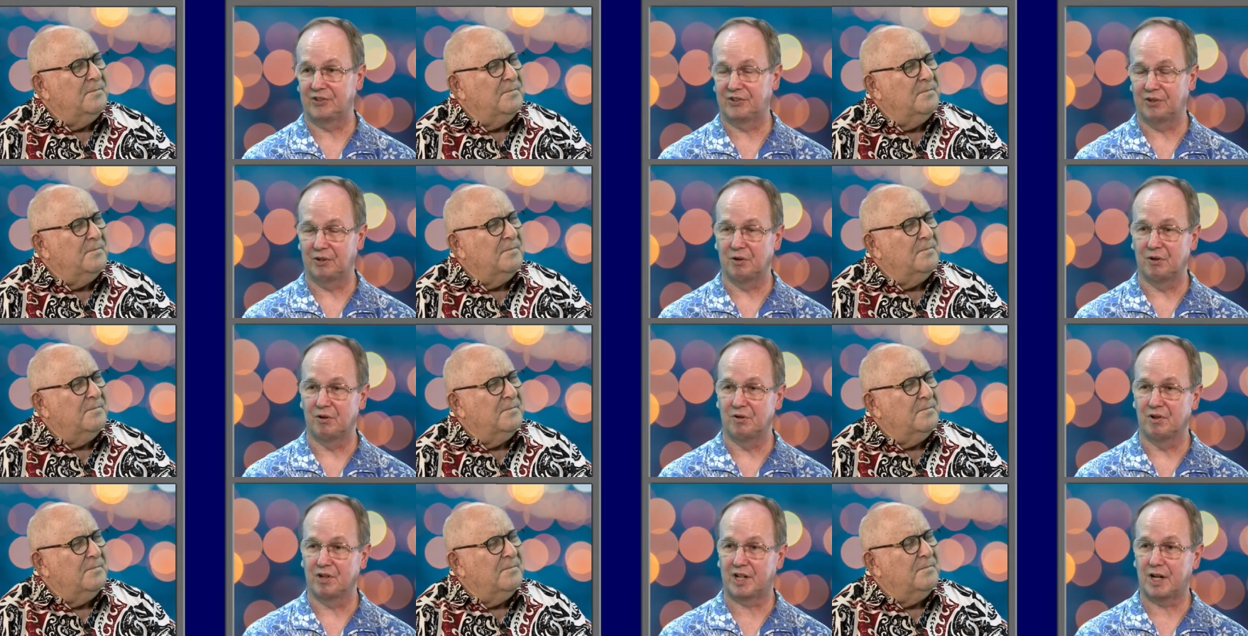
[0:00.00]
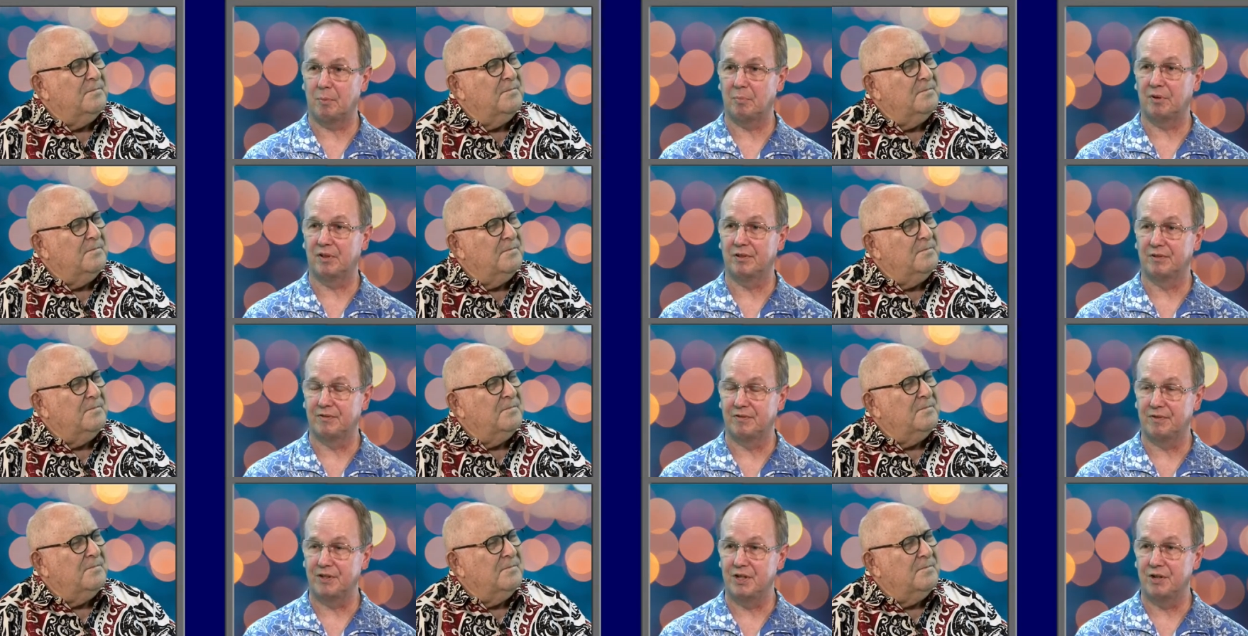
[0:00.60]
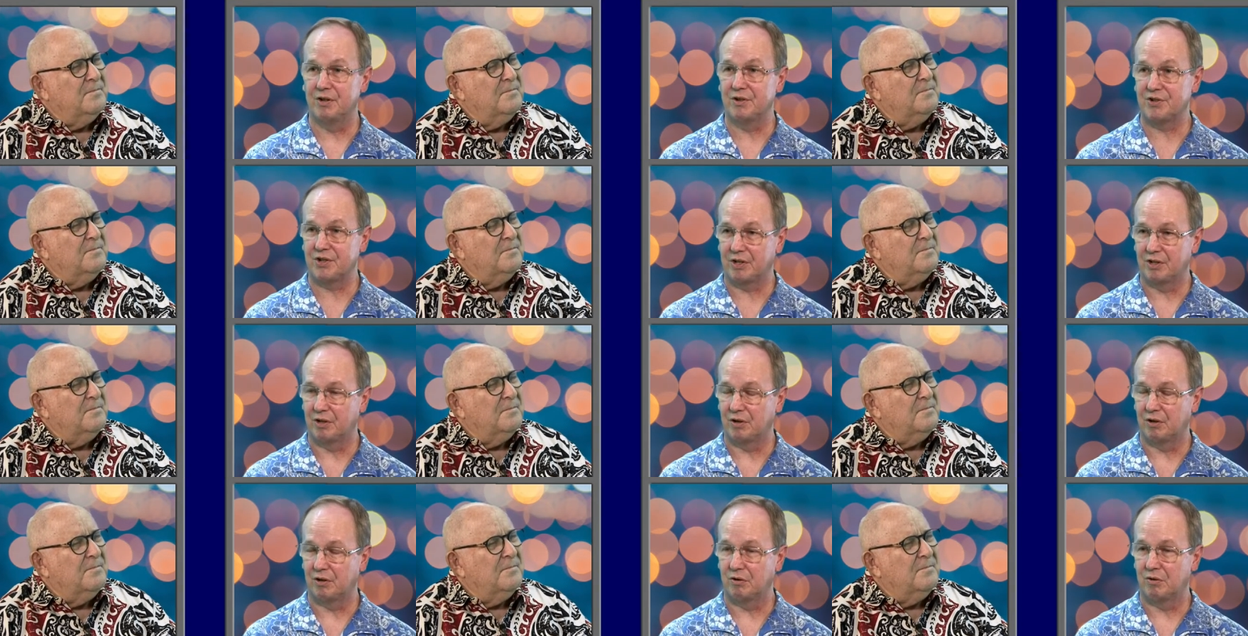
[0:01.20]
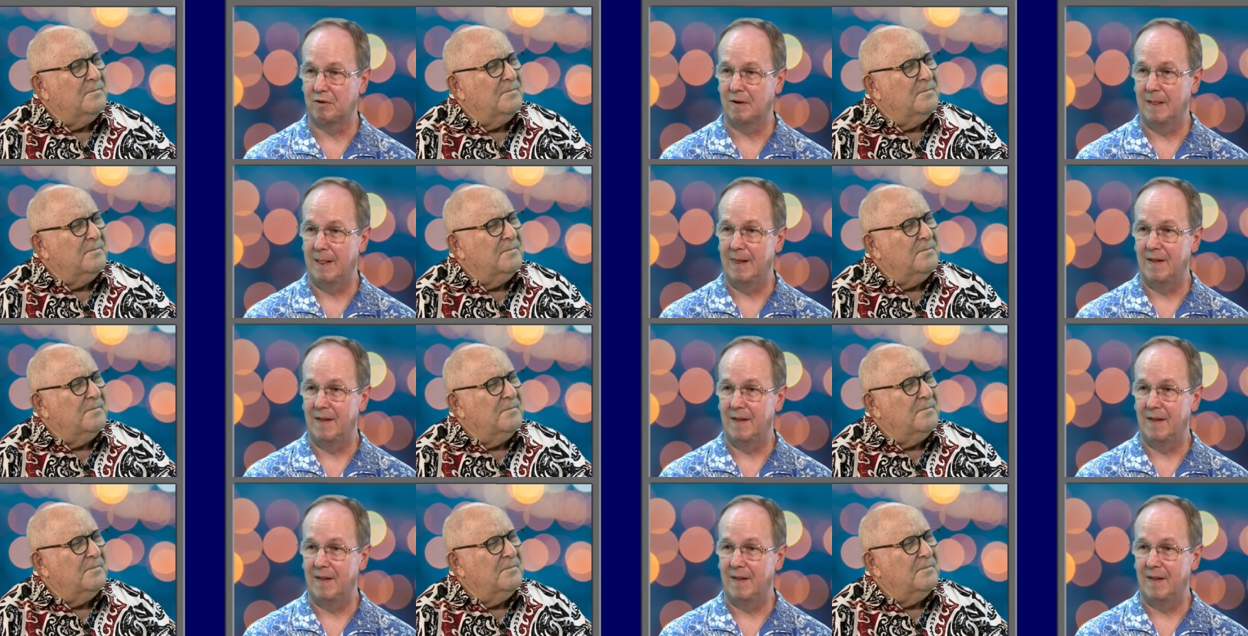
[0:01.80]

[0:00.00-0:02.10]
Speaker 1: So a couple of years ago,